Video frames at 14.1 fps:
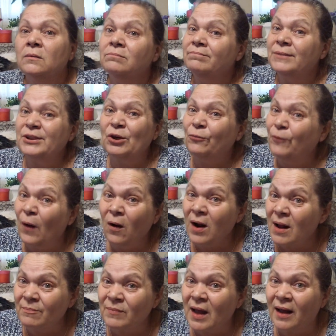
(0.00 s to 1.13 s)
So far,
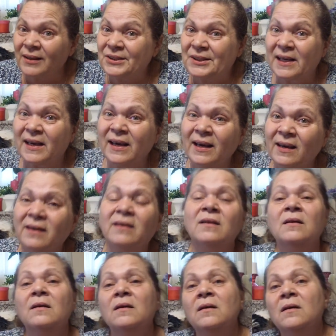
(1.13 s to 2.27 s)
I'm not sick,
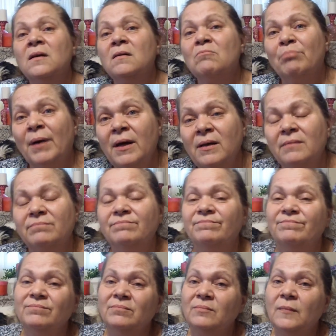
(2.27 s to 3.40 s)
but,
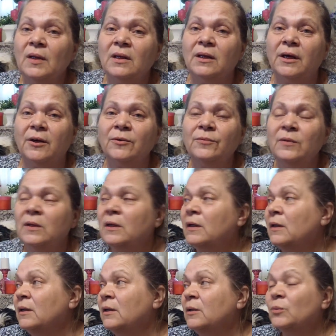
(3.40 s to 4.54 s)
you know,
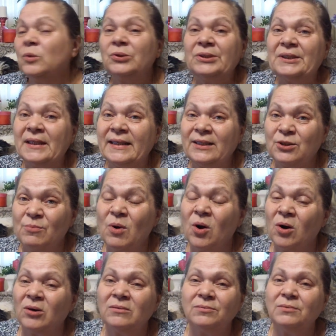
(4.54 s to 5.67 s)
we'll see.
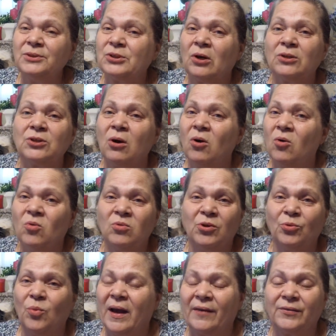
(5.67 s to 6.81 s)
Tomorrow starts a whole new
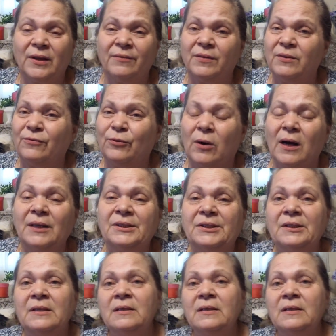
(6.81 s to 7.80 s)
way of living for us.